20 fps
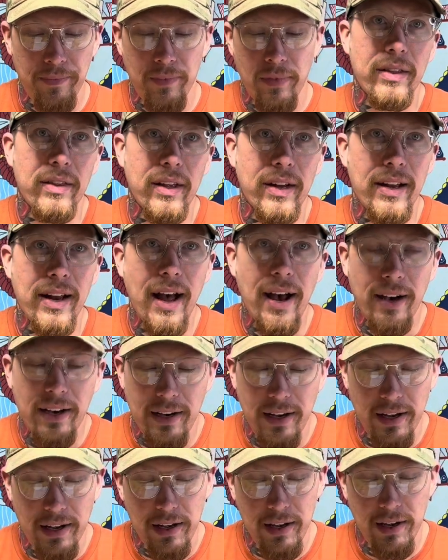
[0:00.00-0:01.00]
The neck
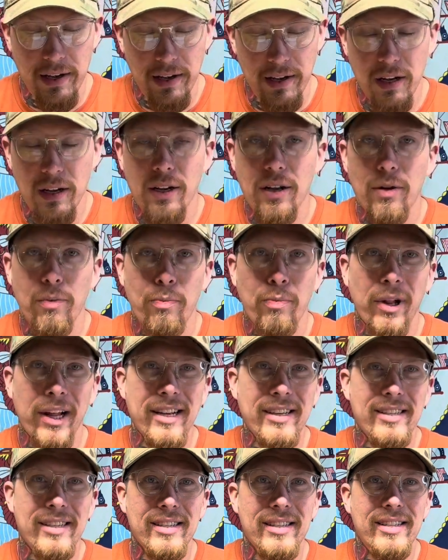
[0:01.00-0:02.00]

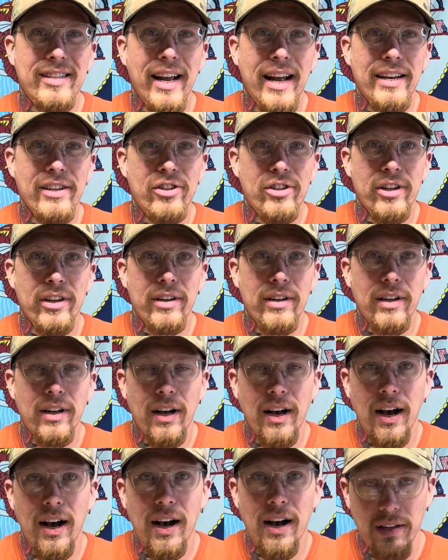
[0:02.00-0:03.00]
places tension
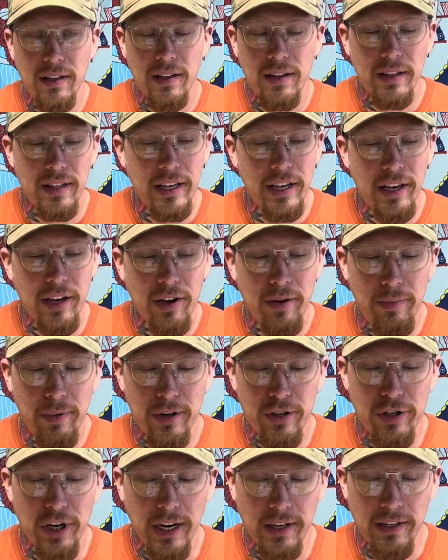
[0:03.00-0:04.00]
on the
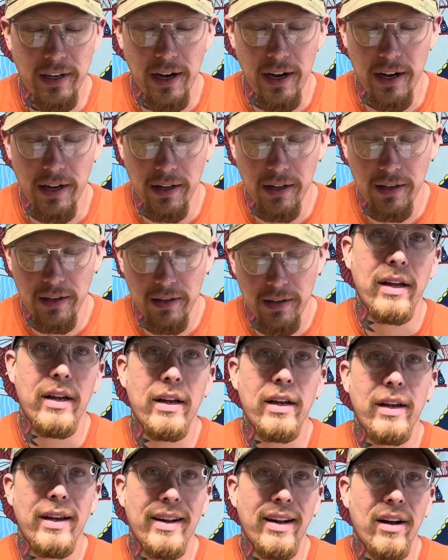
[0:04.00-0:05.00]
projectile.
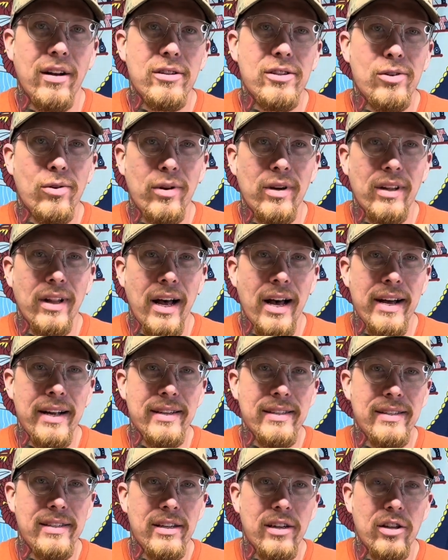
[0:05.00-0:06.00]
It also
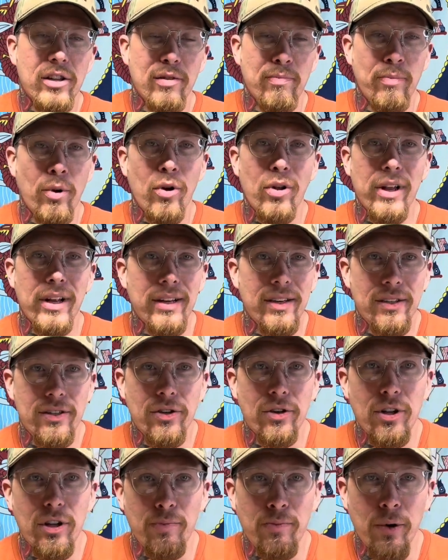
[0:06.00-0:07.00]
aligns the bullet
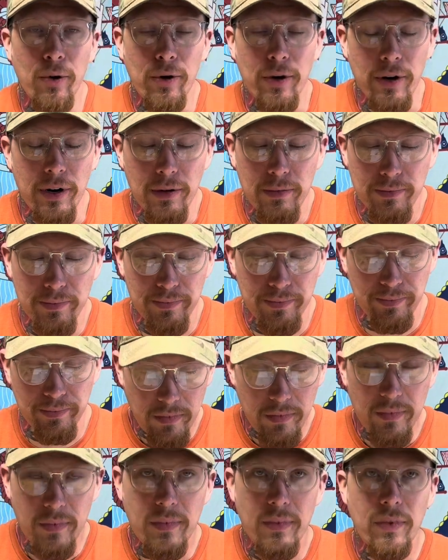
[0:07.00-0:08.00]
to the bore.
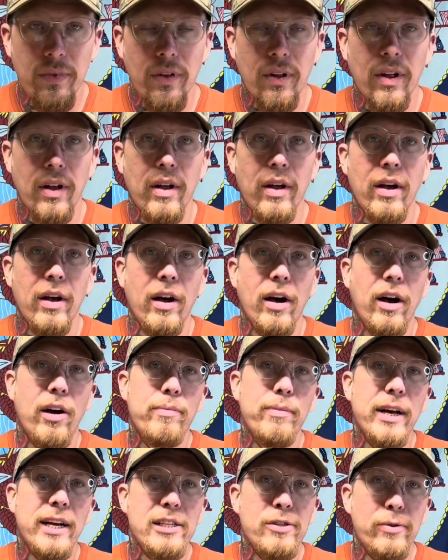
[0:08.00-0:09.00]
Up
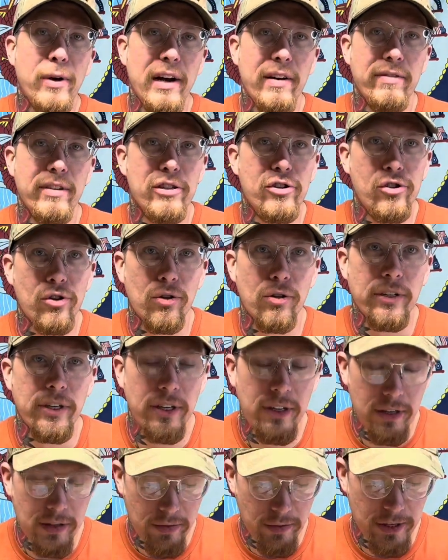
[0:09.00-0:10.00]
next we have the
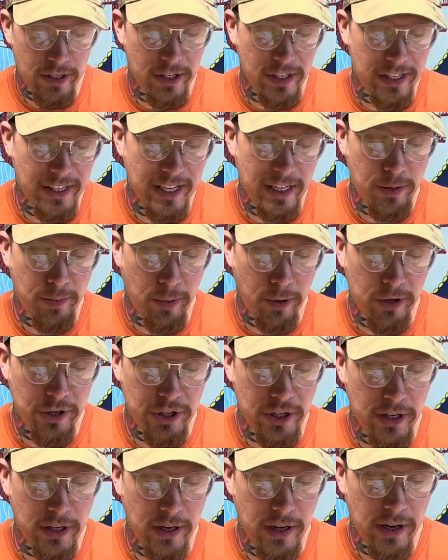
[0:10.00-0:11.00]
shoulder, which is this
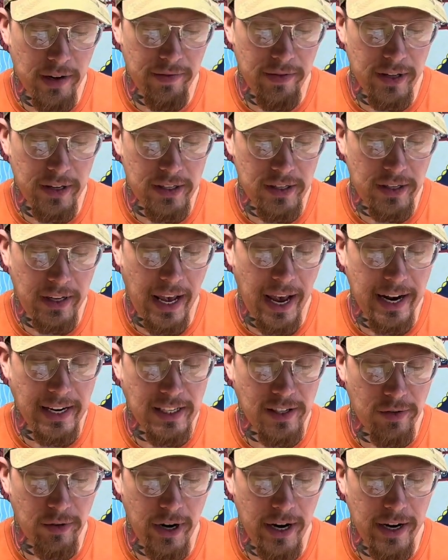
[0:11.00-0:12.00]
portion of this
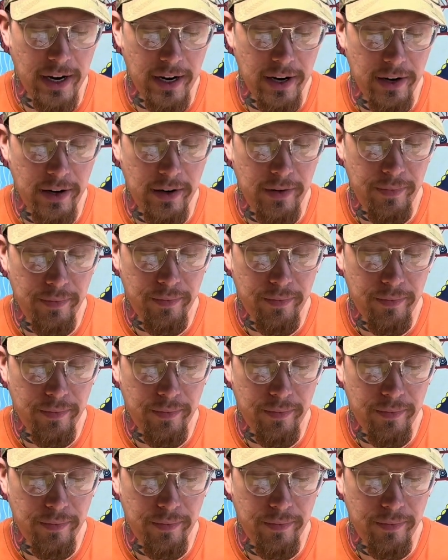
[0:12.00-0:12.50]
case right here.